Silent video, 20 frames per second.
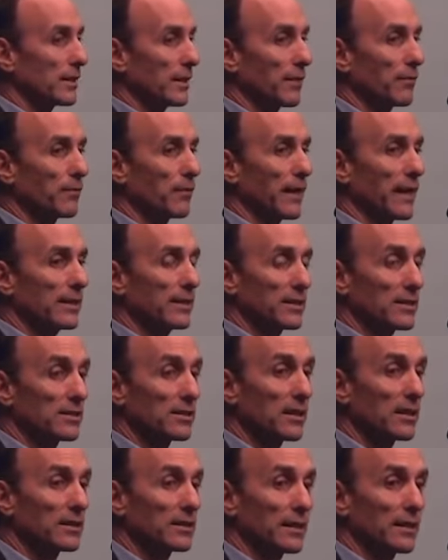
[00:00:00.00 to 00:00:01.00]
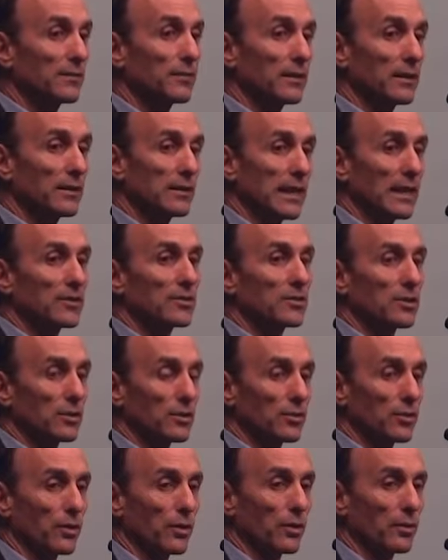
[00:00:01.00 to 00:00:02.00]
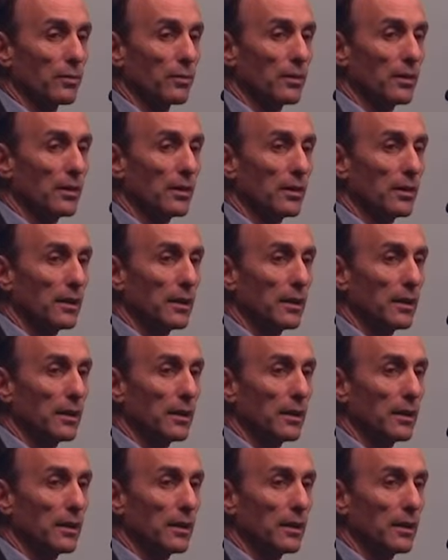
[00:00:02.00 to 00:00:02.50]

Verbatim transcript: and they find that sudden infant death syndrome